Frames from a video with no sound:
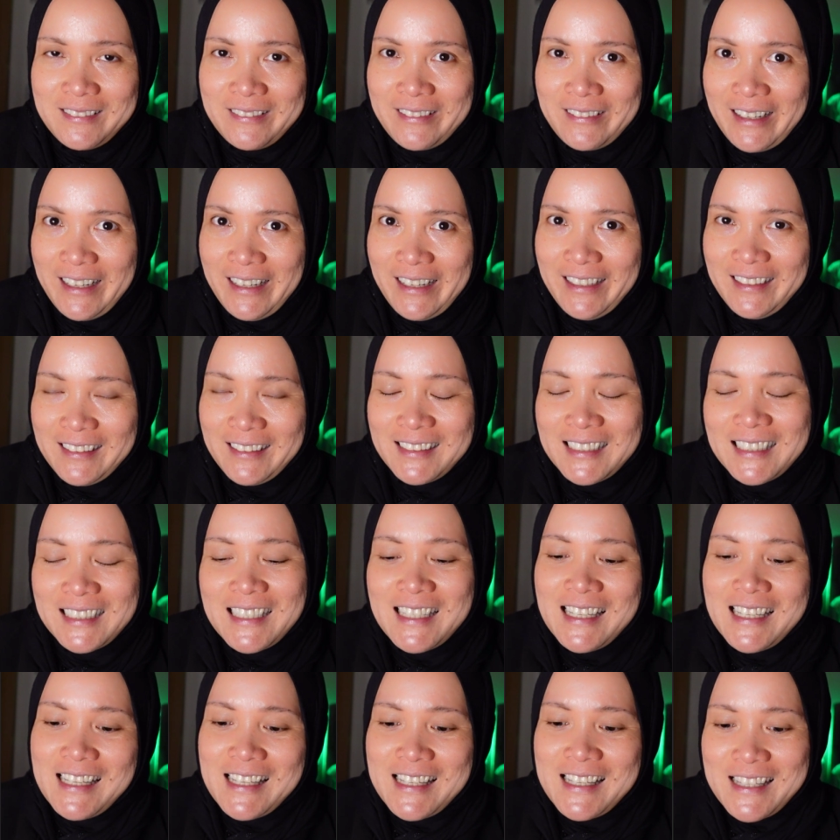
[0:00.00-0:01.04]
right?
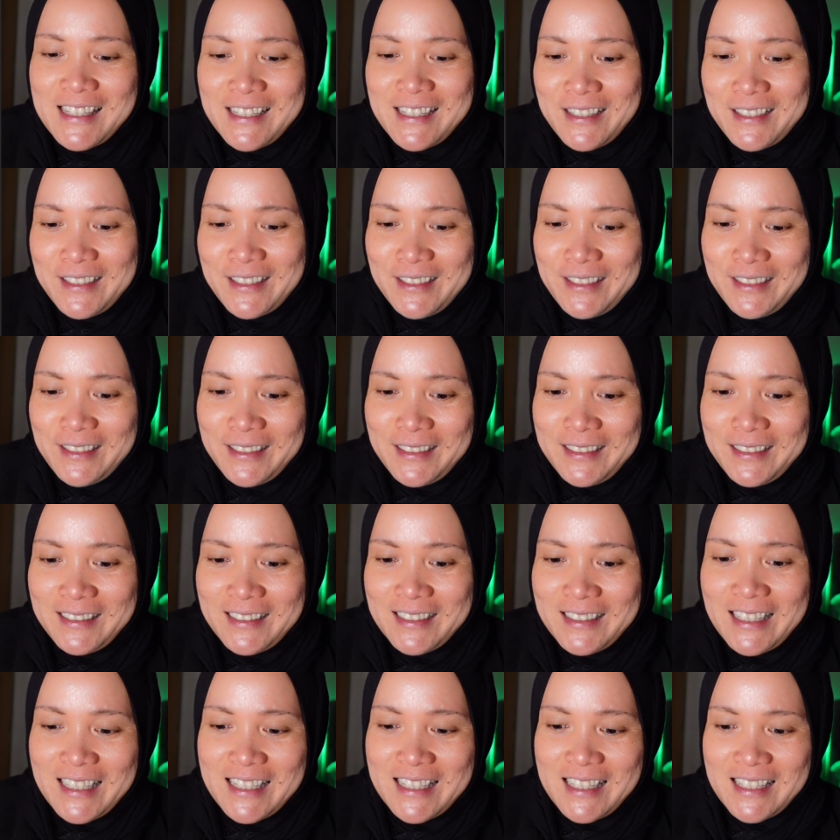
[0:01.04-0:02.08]
So
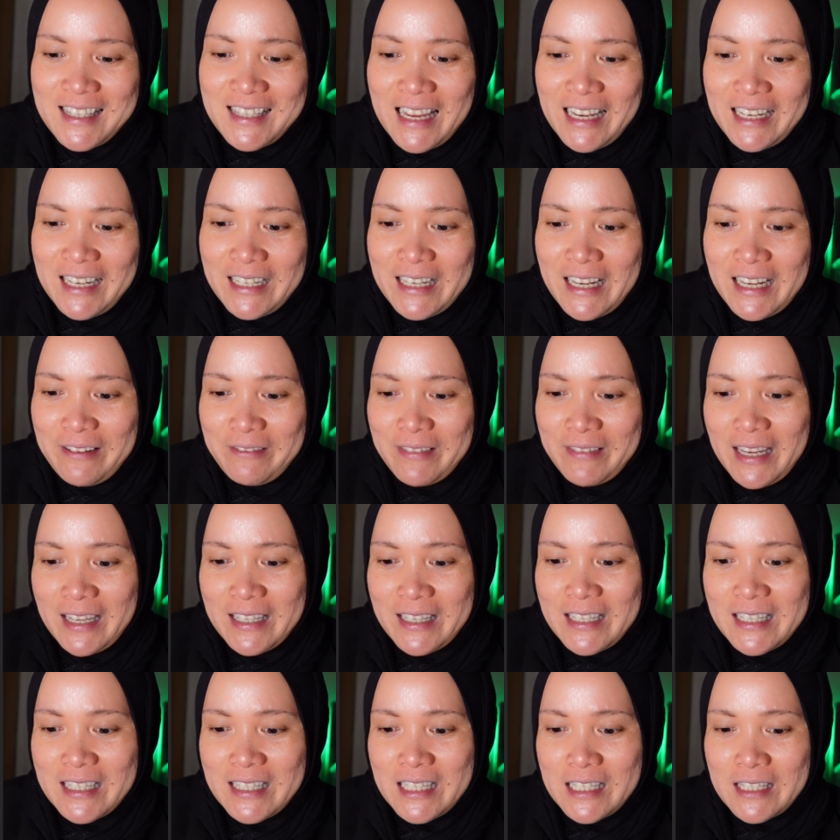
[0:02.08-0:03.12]
this is not enough,
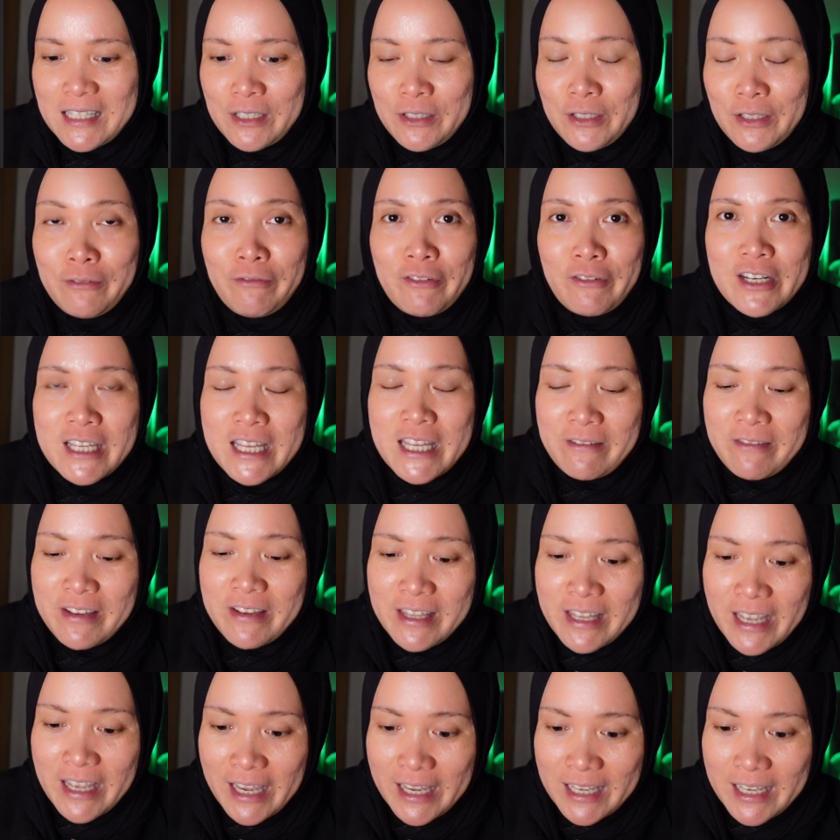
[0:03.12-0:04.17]
and this is good for
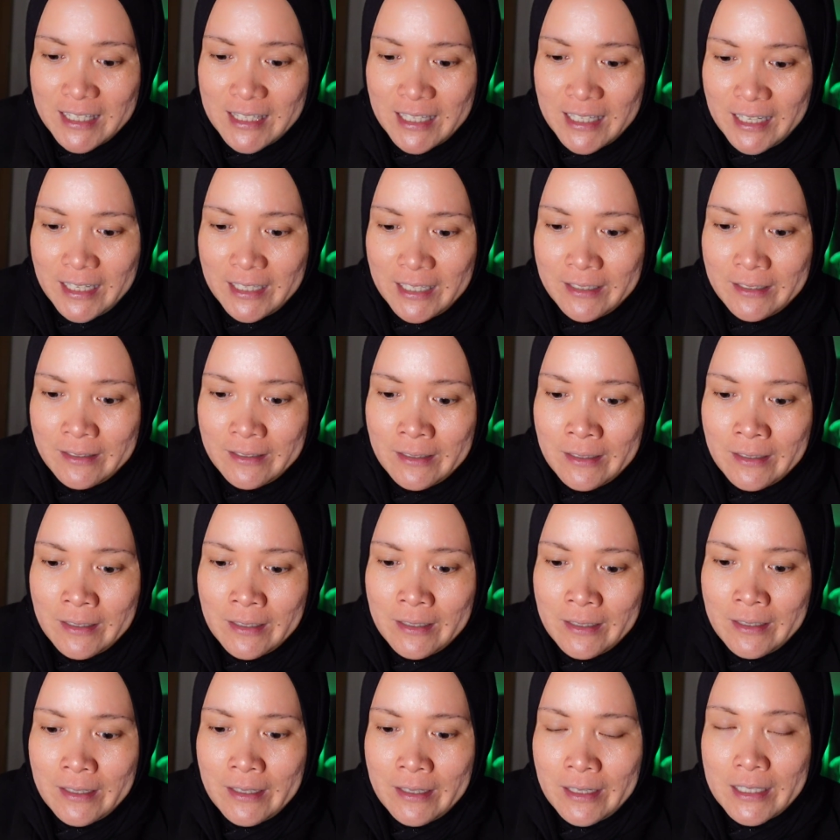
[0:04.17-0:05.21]
7 days, and
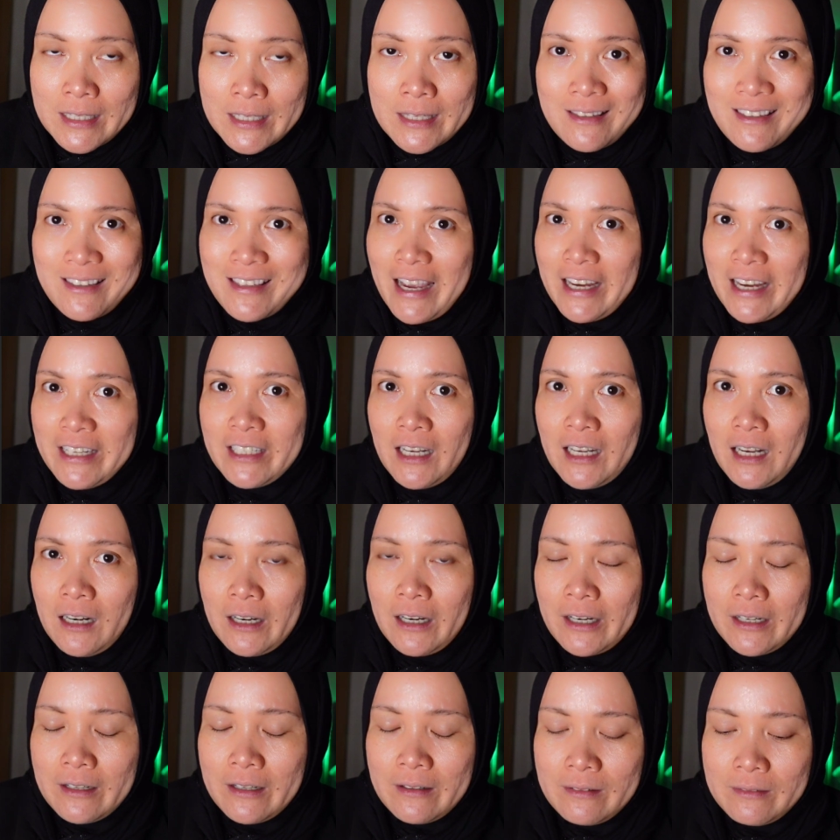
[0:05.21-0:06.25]
it's
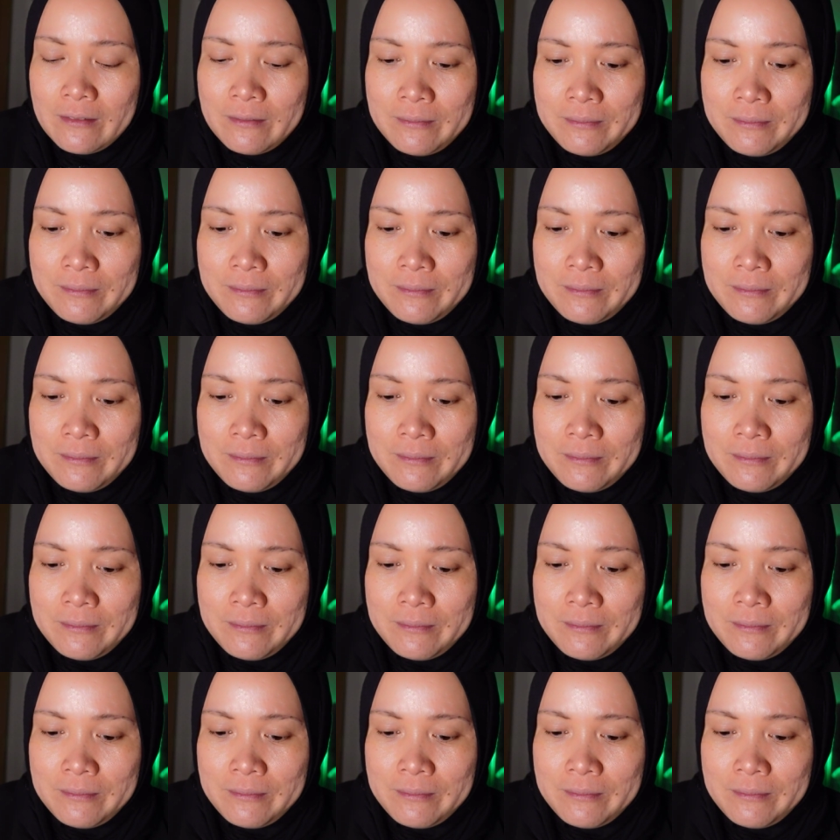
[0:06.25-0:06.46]
$9.